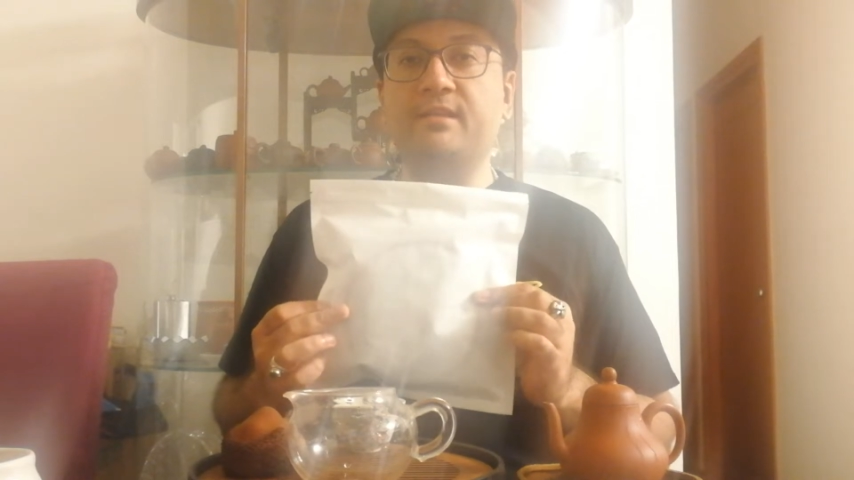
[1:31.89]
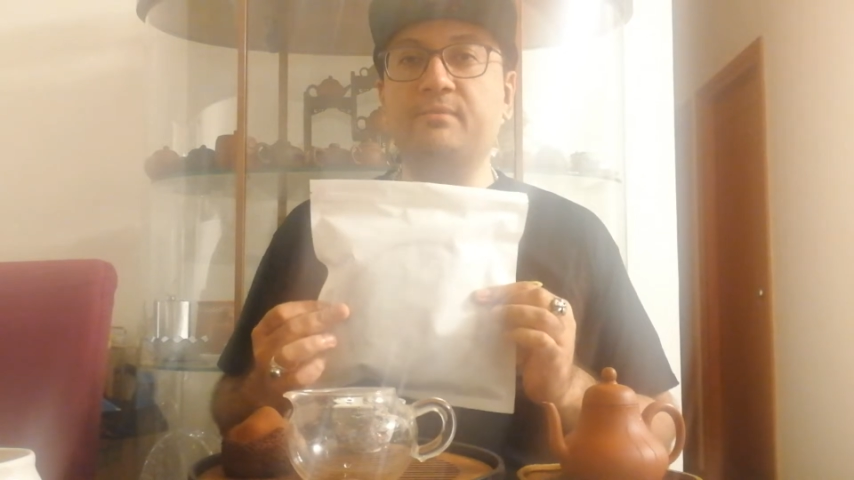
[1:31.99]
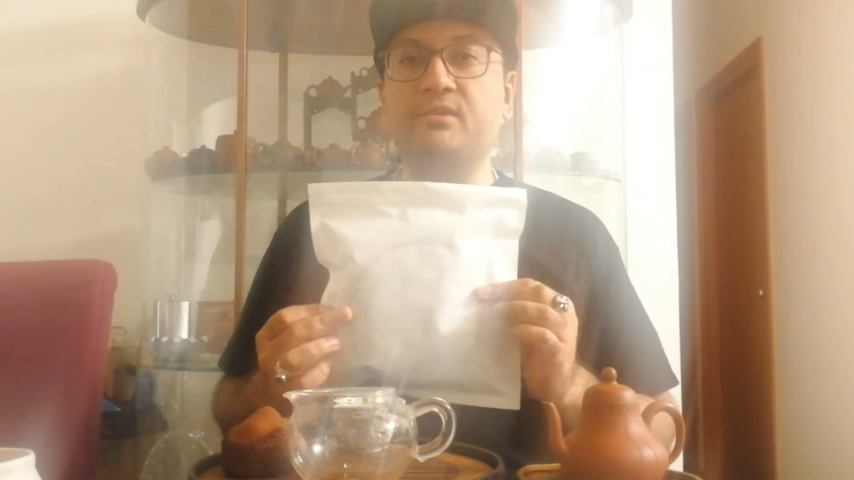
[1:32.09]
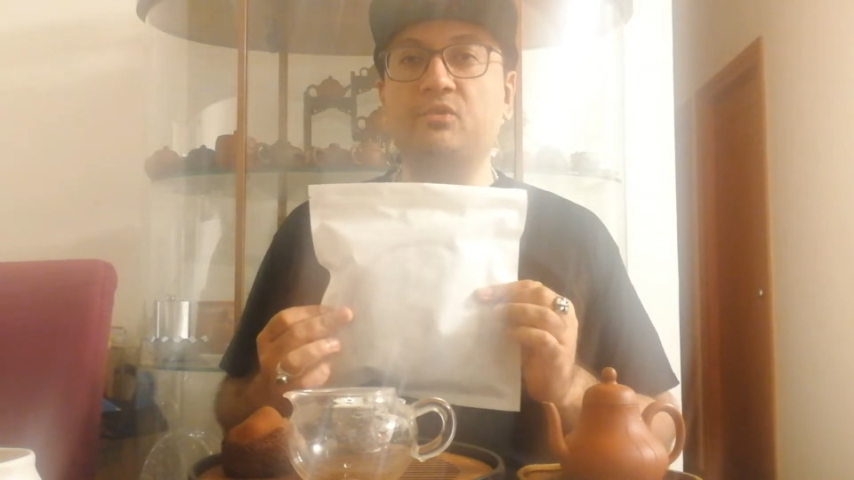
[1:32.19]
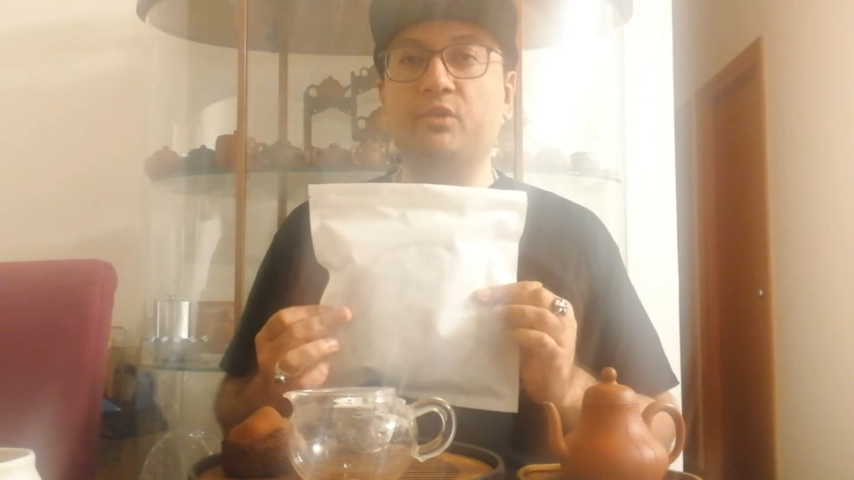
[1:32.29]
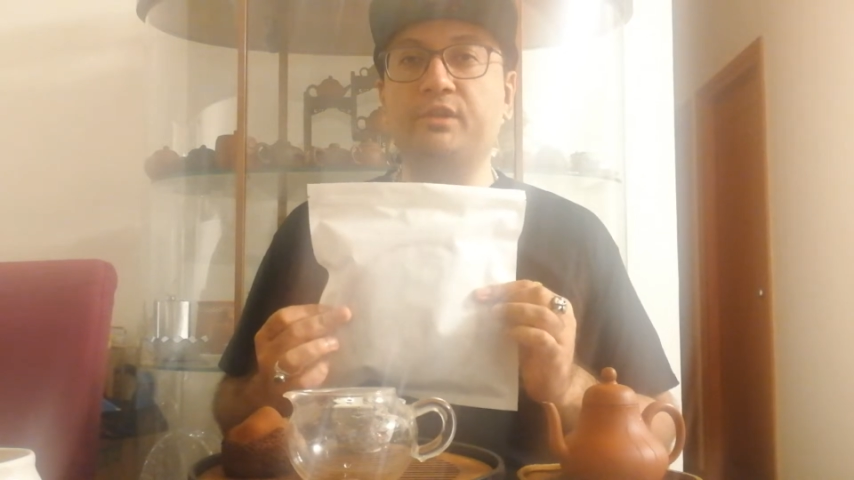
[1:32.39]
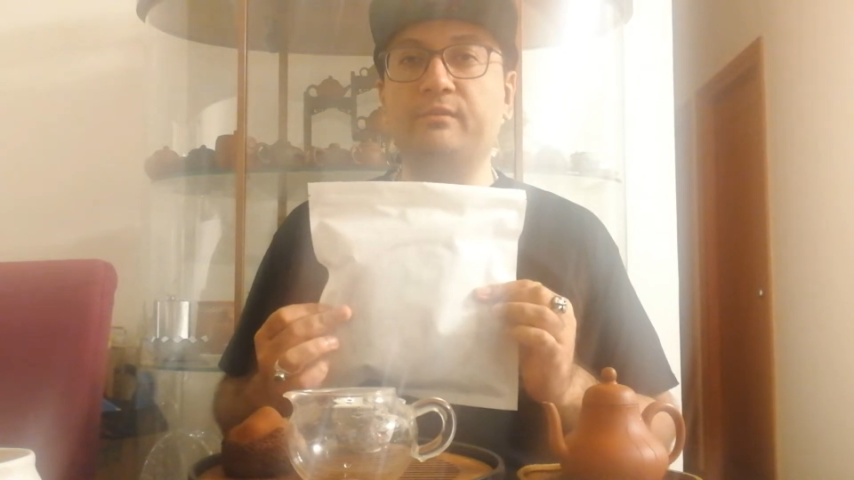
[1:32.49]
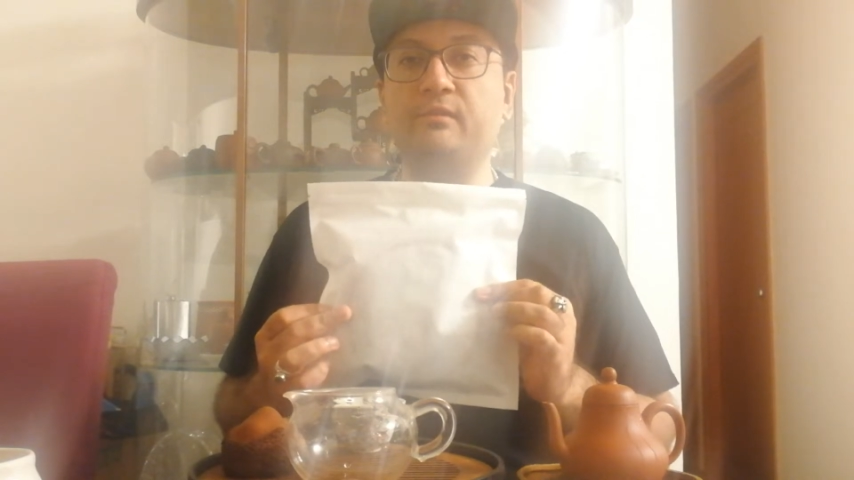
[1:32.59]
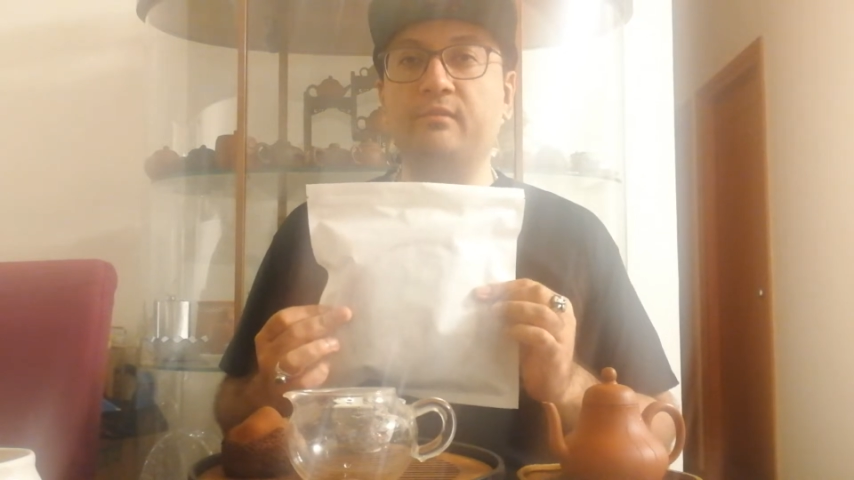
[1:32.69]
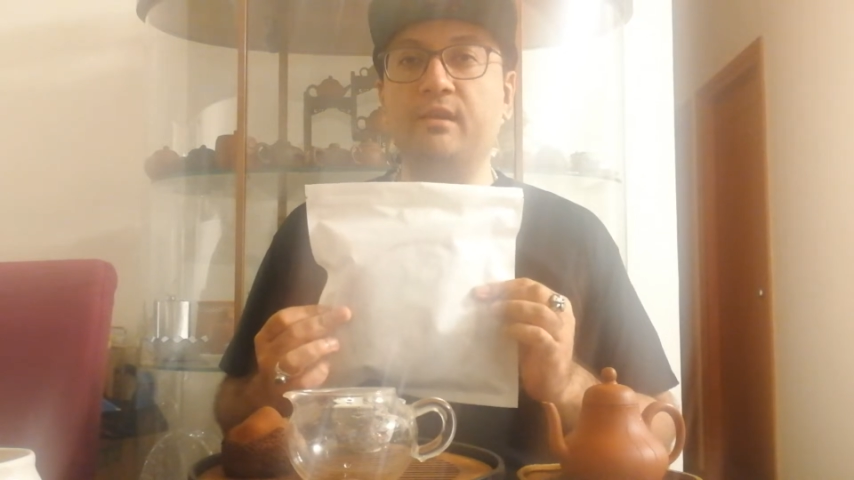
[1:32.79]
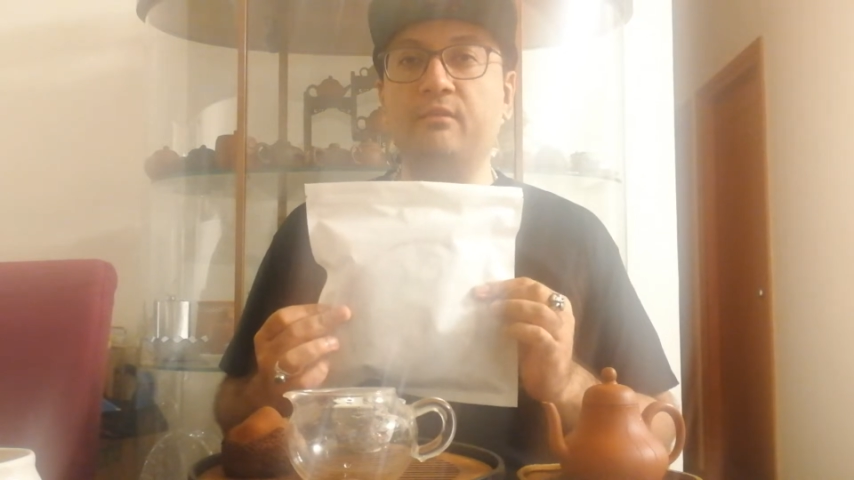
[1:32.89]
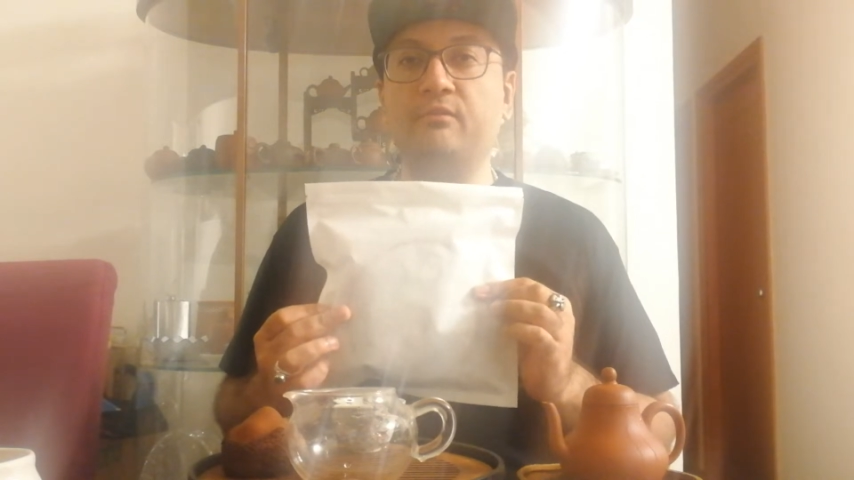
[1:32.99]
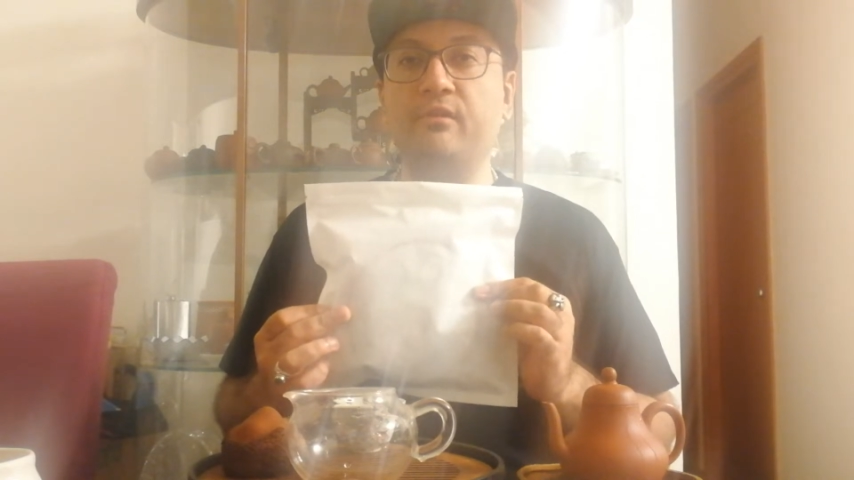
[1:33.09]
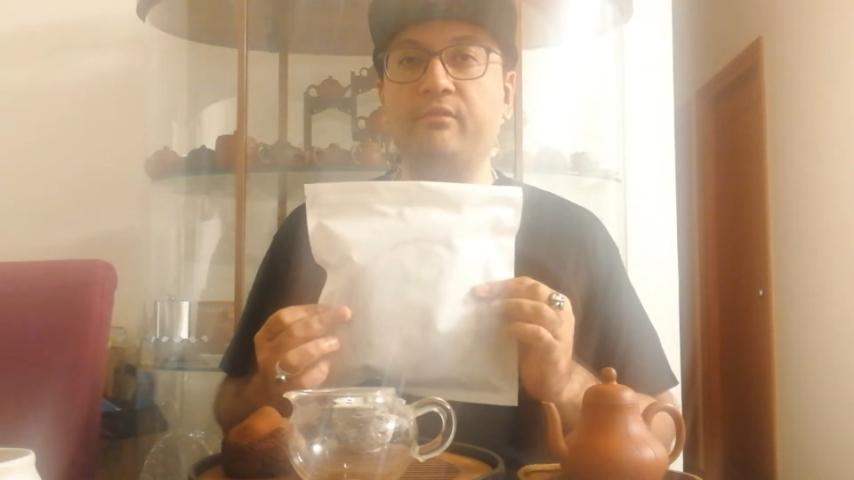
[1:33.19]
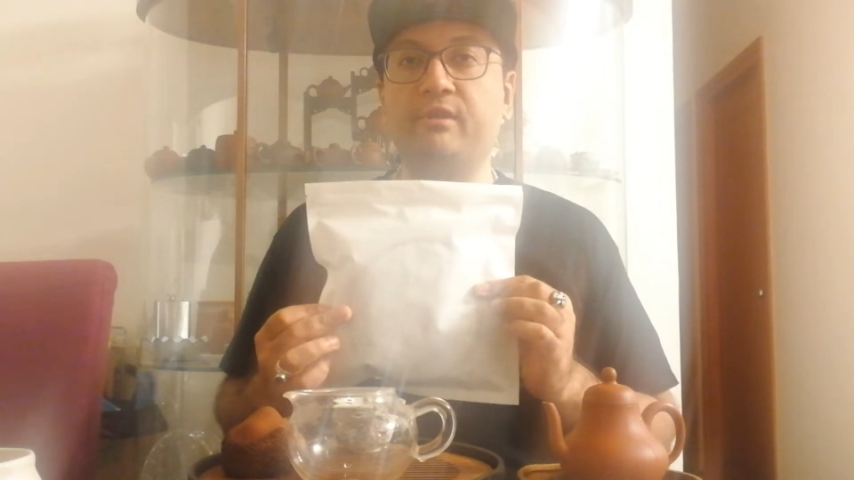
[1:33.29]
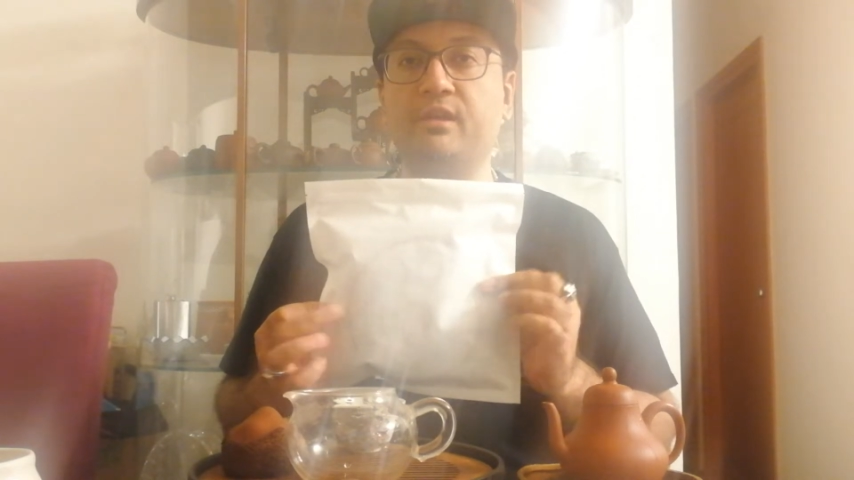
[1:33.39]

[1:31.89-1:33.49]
it's been stored here for around 3